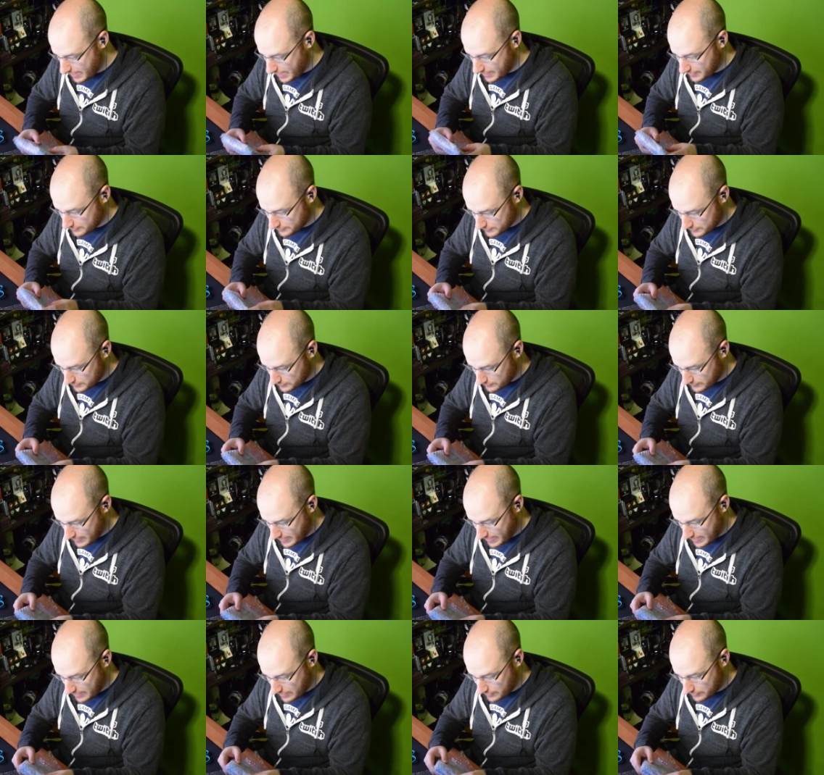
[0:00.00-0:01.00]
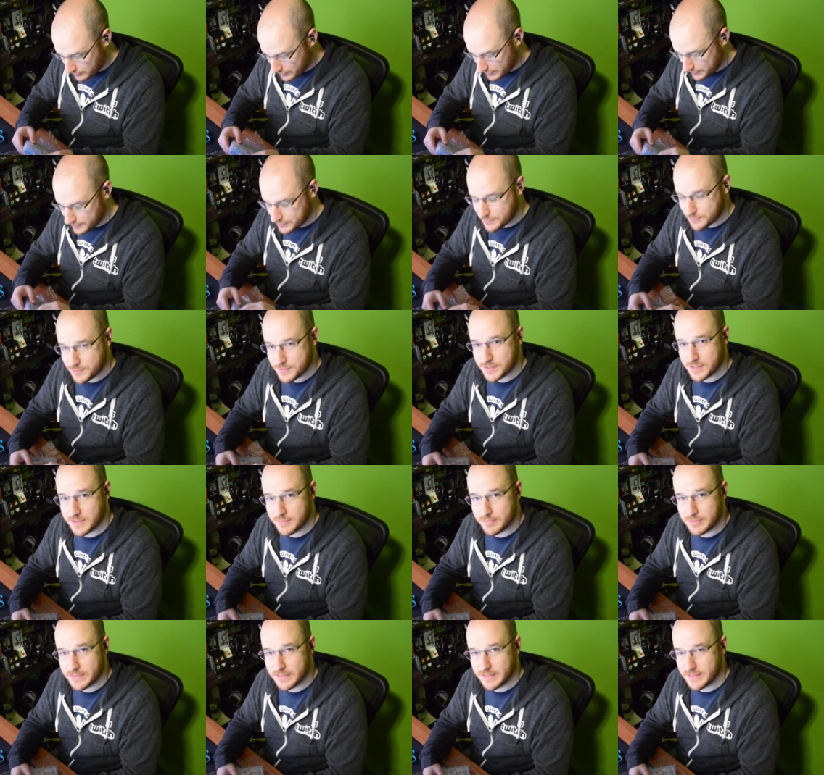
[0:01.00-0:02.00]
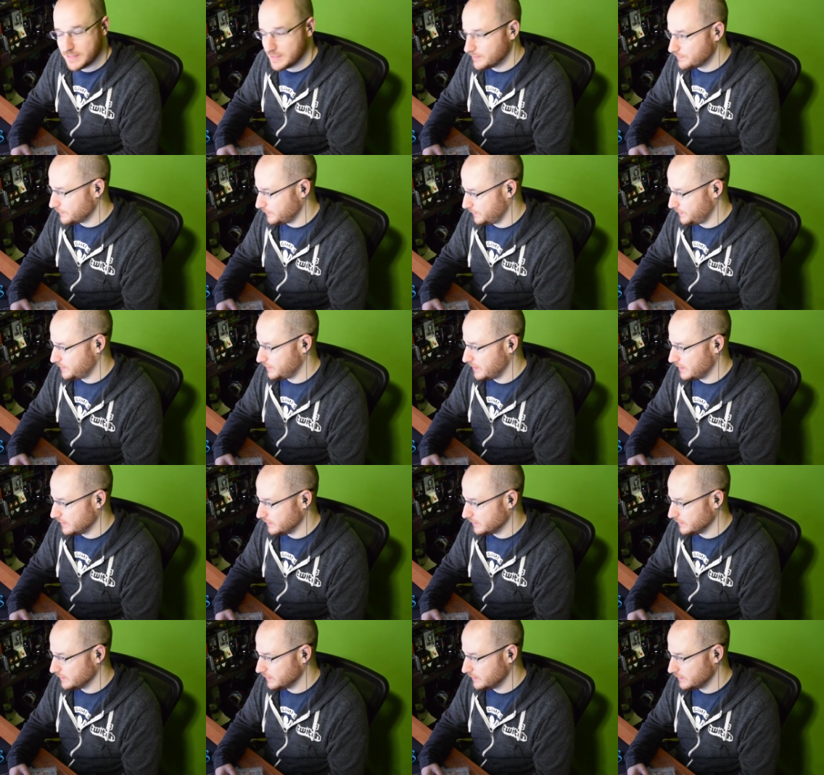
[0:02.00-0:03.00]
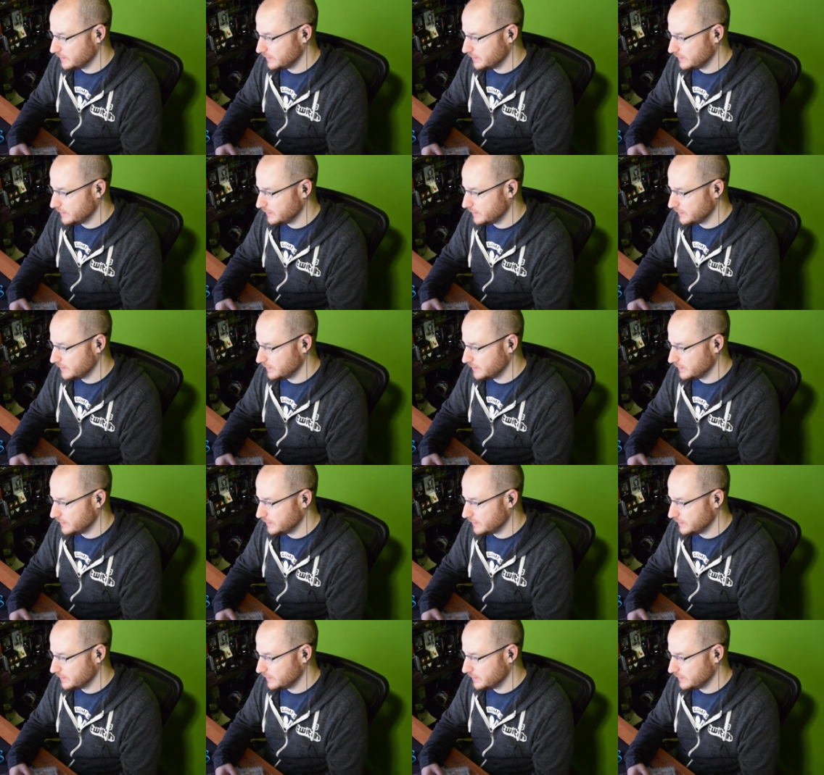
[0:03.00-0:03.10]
I don't know how, and this was a completely different seller.